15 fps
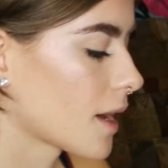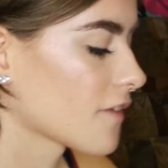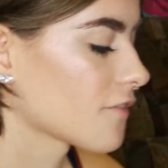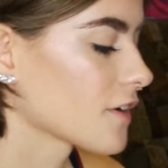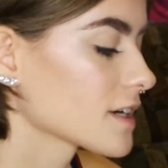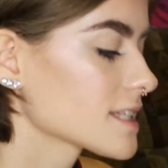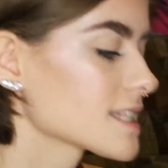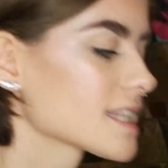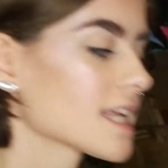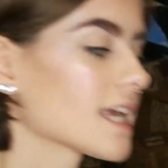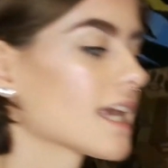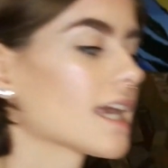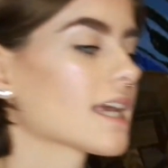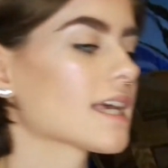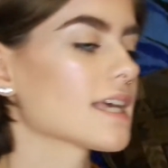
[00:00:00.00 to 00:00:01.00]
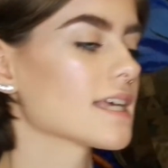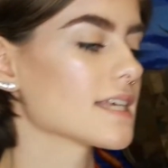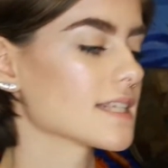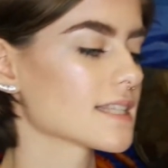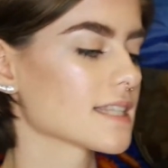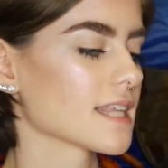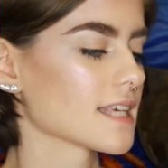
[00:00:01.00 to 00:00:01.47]
My first thing
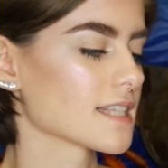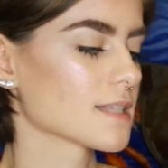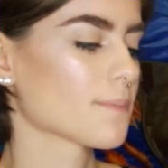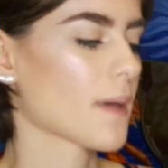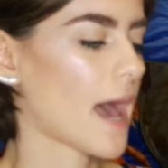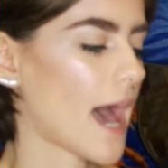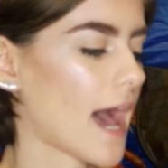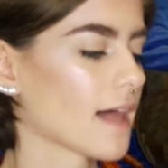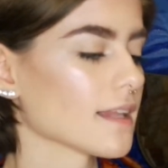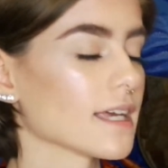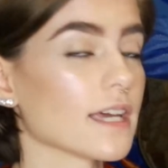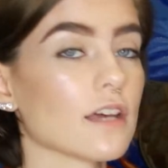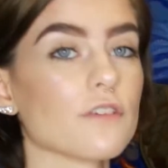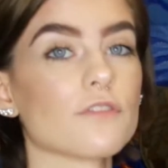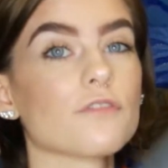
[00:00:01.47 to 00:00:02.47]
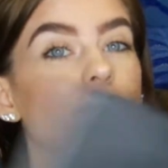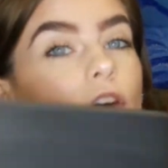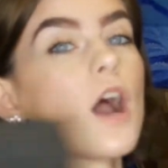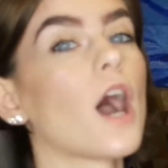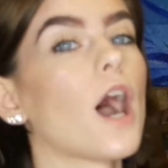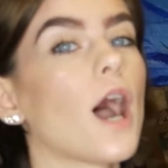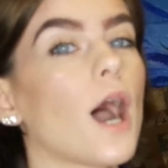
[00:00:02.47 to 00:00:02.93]
is this palette
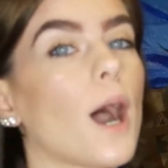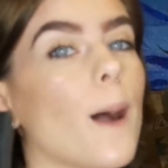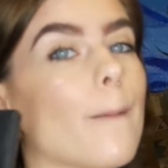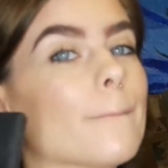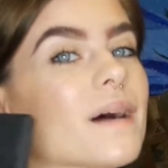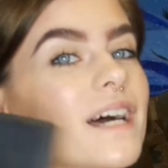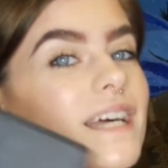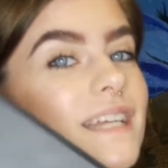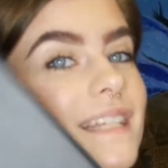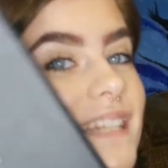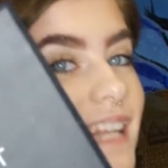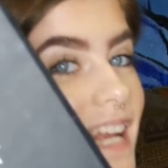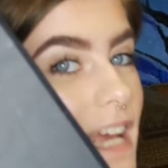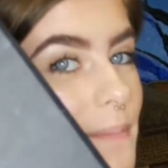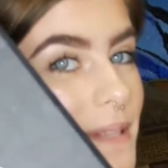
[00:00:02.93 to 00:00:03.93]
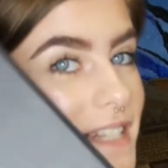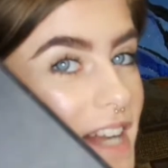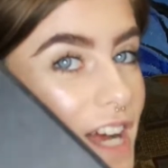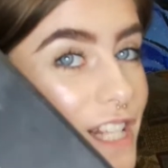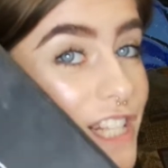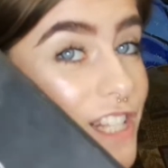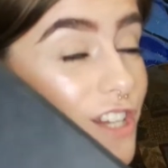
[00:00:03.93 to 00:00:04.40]
from the name is
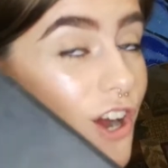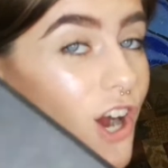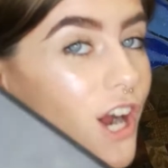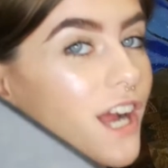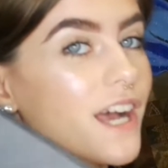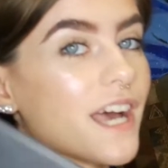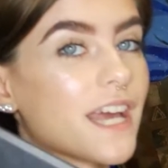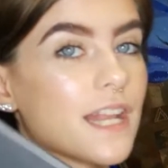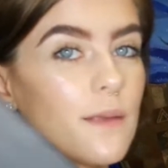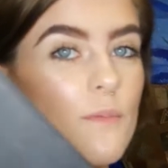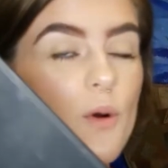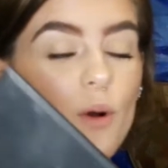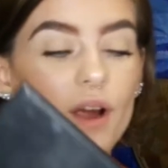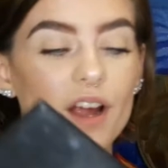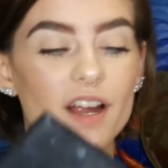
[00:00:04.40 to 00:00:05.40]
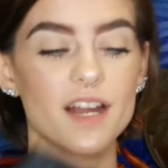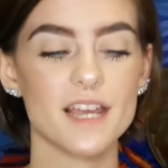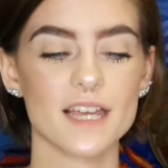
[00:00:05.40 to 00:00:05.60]
not Satara anymore.